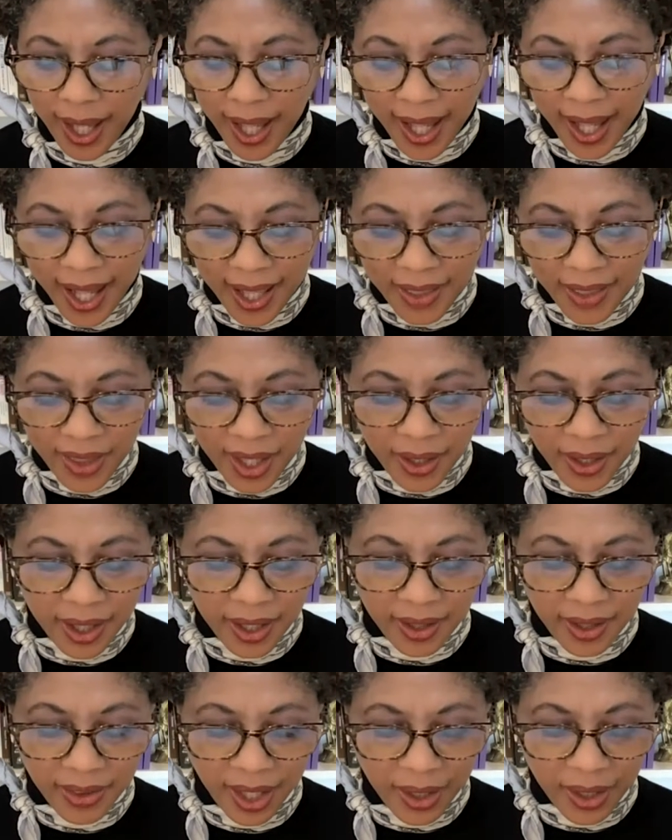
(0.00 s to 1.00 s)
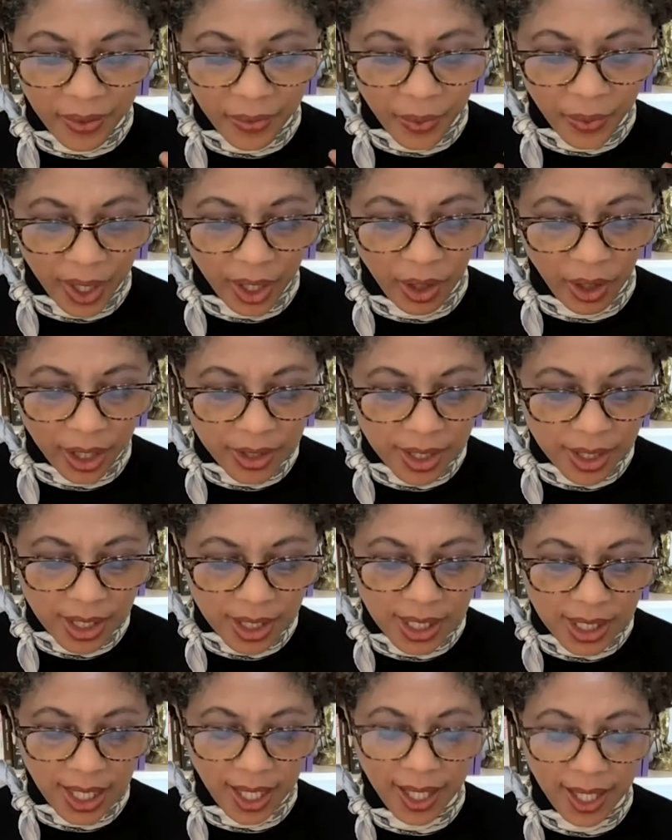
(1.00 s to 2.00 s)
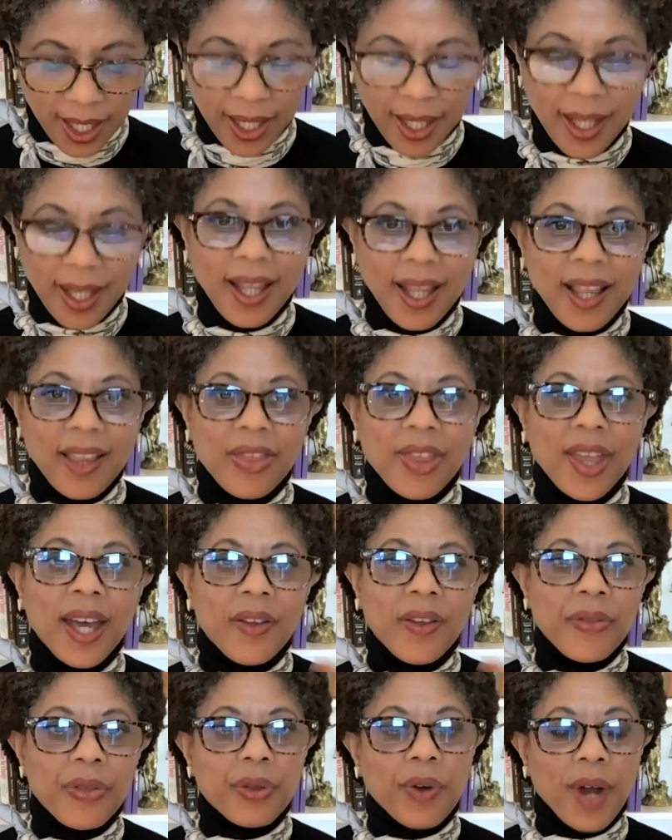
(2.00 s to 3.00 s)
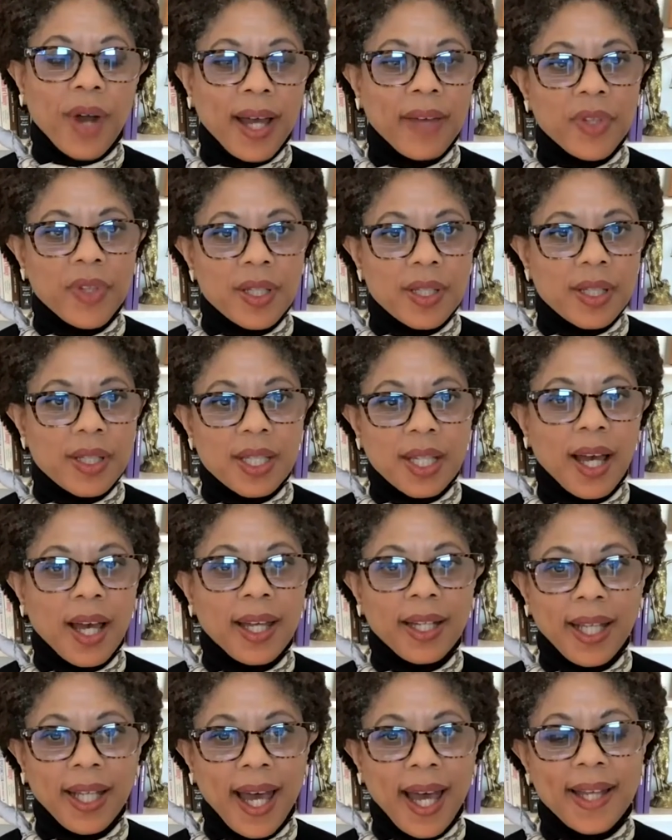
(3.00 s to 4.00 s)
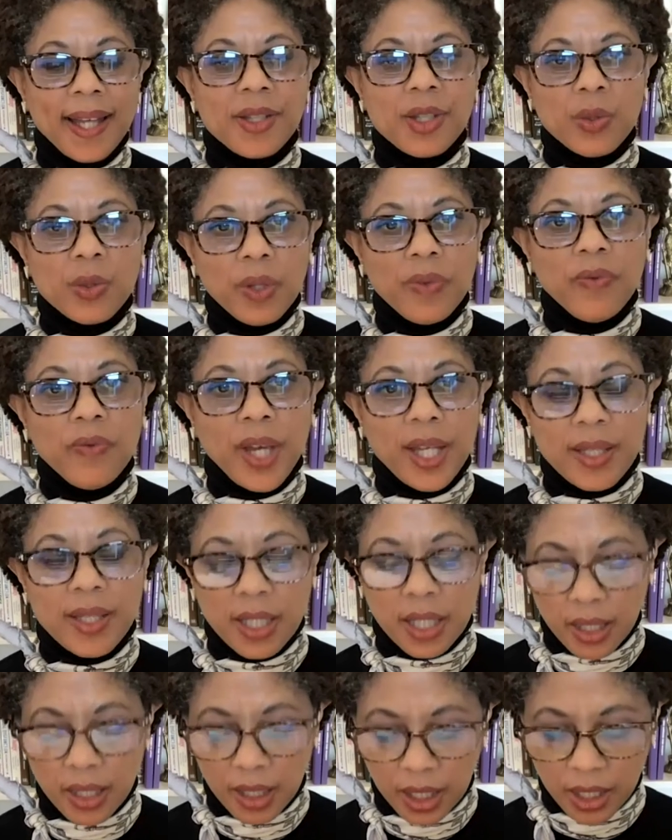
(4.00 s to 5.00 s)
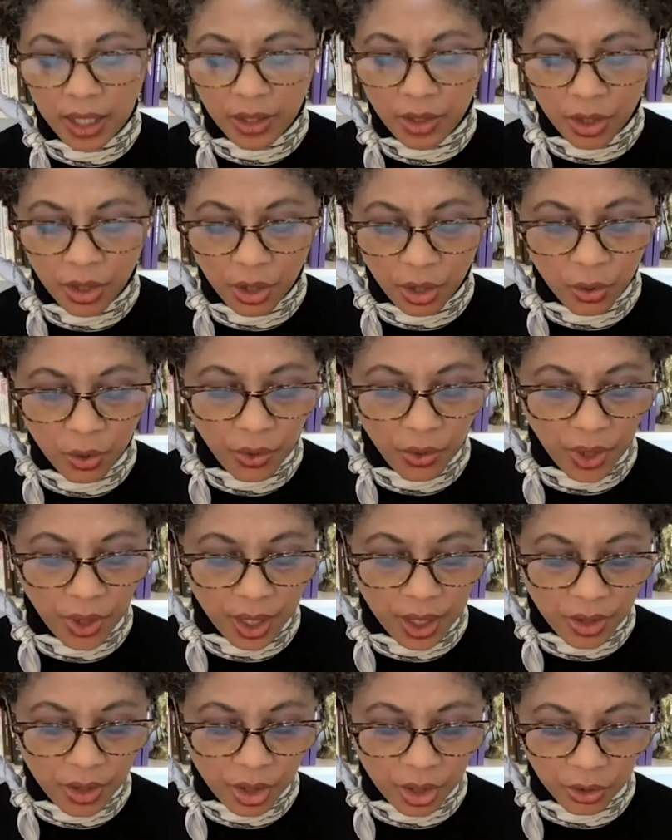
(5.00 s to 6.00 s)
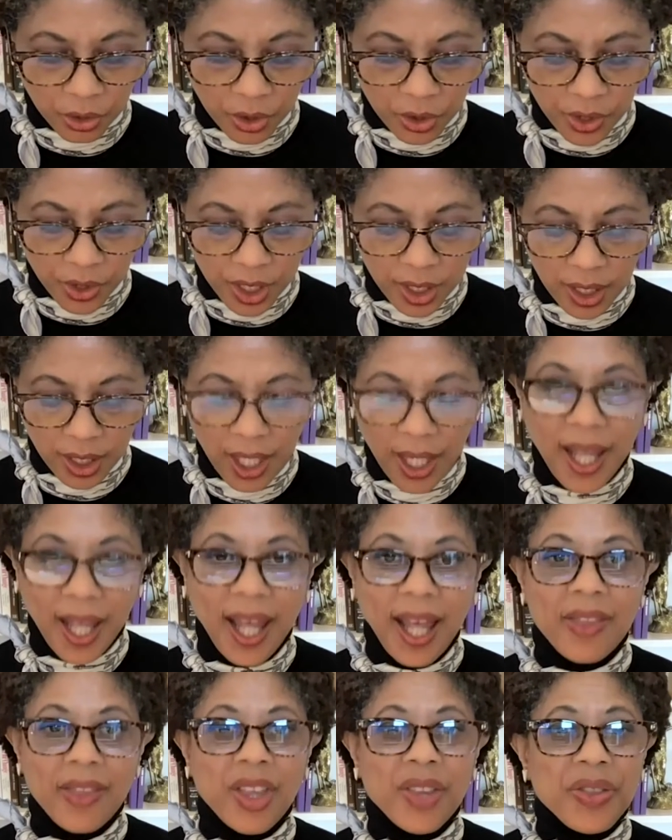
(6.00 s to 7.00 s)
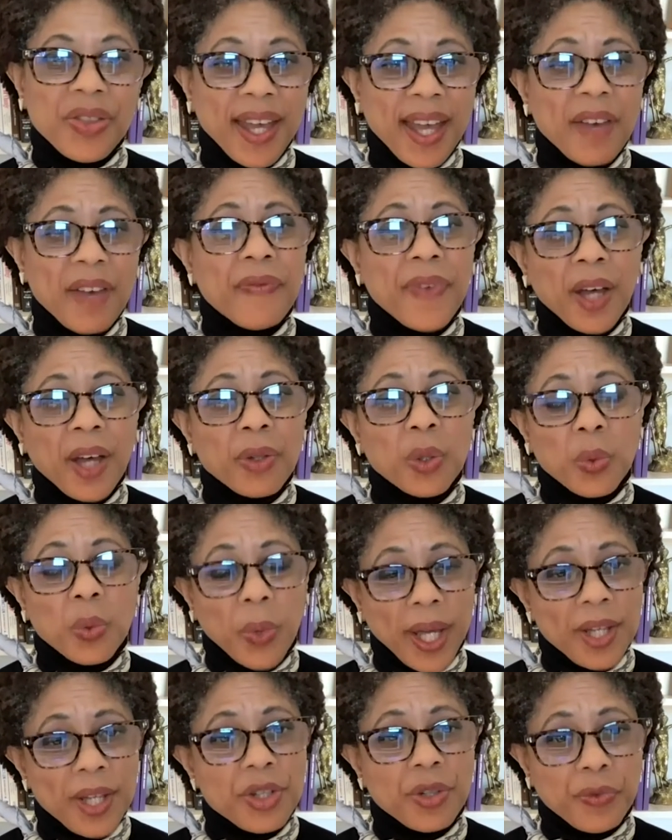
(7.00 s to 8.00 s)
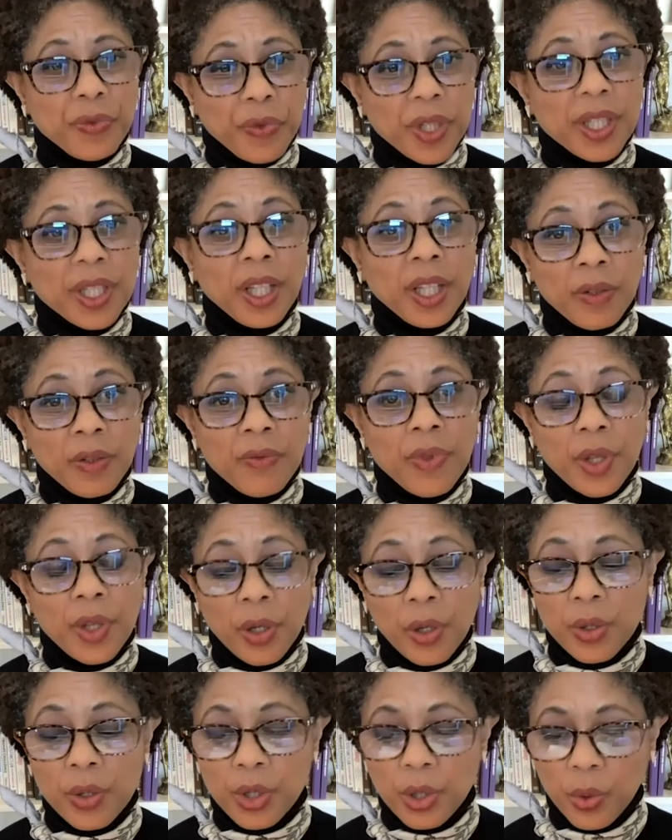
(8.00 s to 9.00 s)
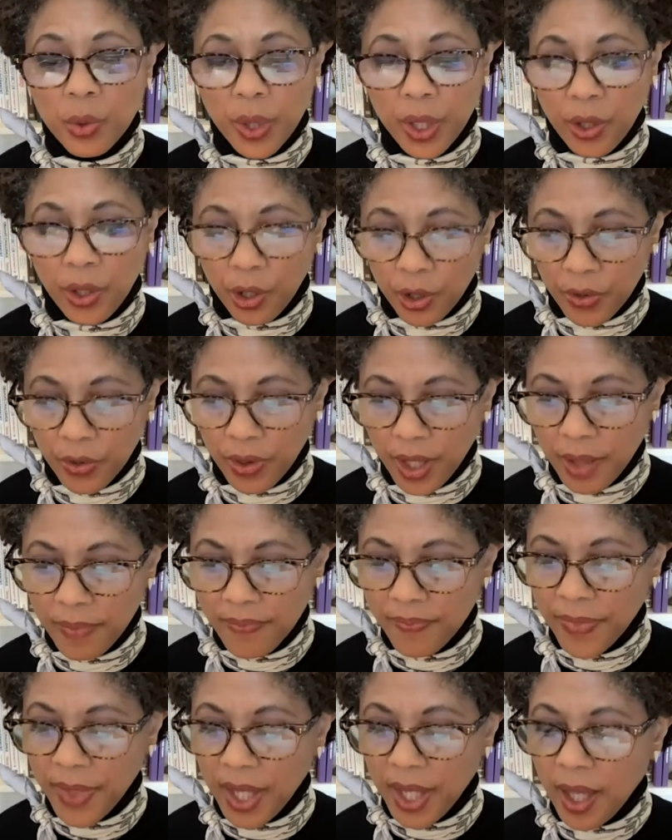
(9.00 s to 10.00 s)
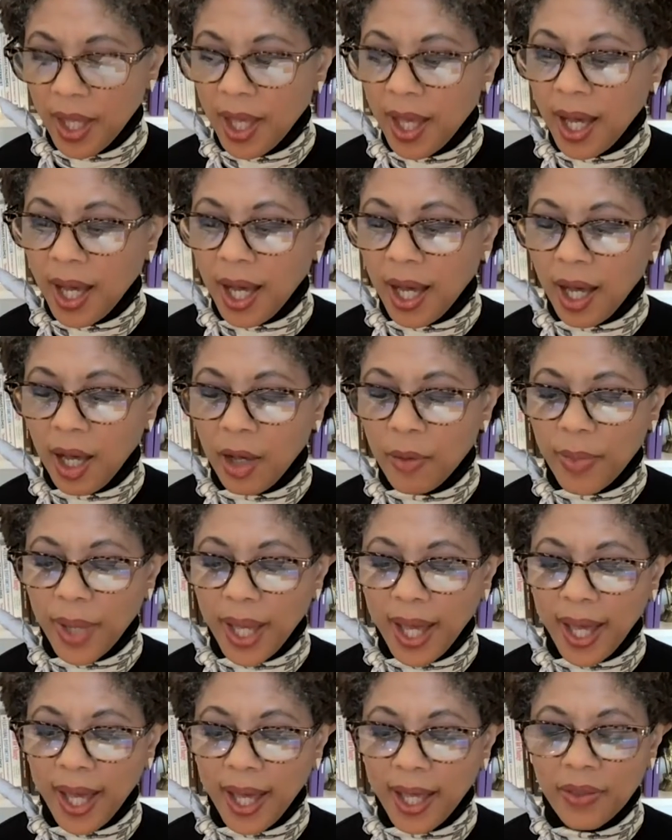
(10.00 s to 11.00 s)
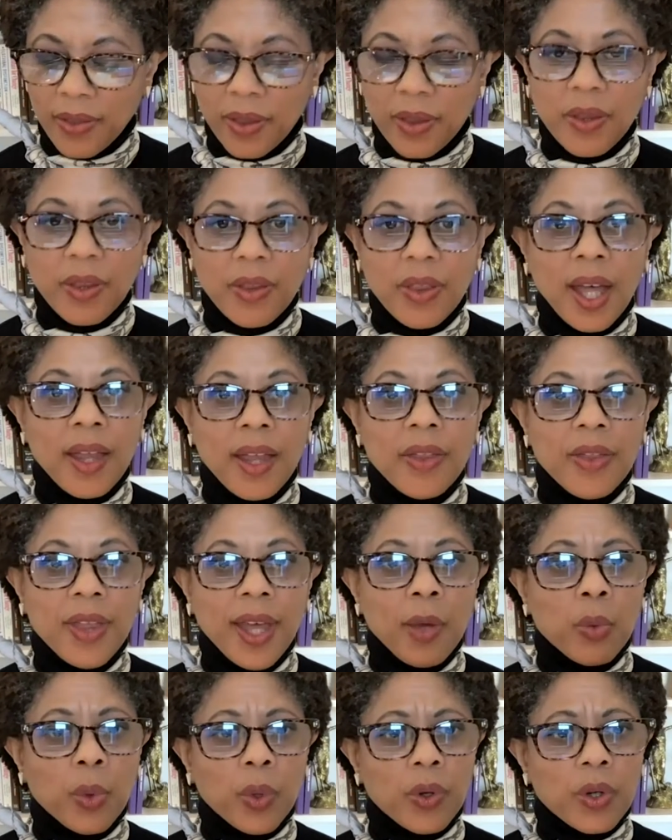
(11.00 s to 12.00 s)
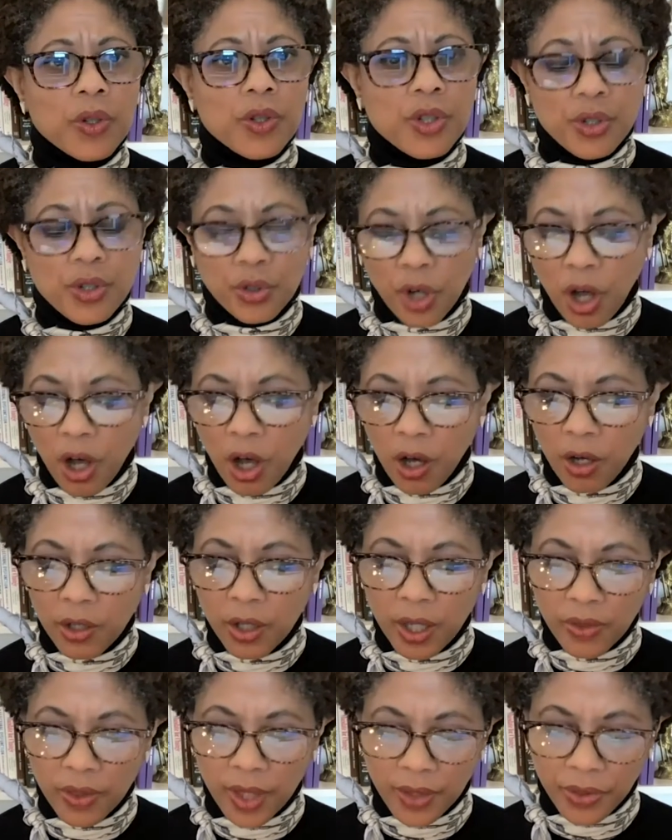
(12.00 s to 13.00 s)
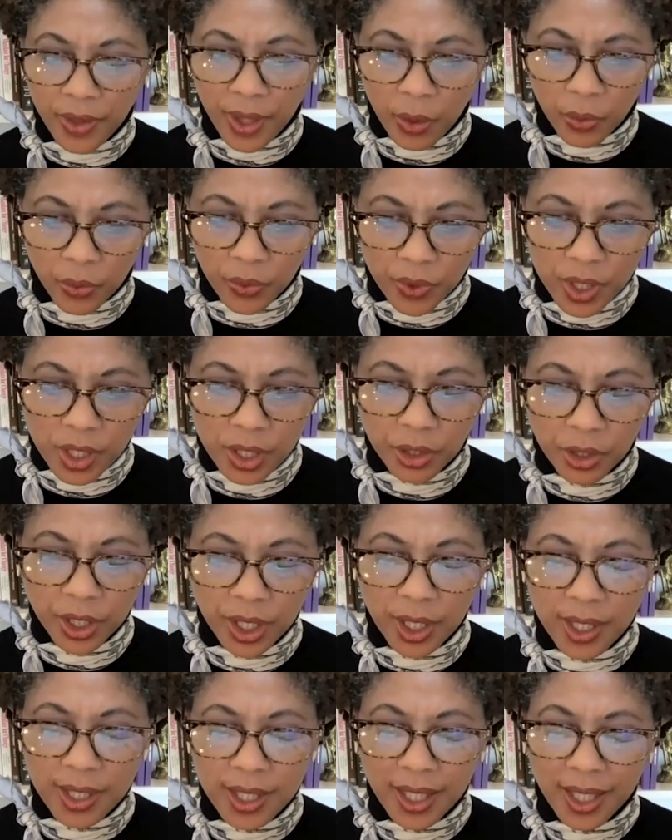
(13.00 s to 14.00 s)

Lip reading: And they went on to say that a thriving society has to invest in its youth and its children, that they have found a way to forgive those who had hurt them, and that they were strong, that they were resilient.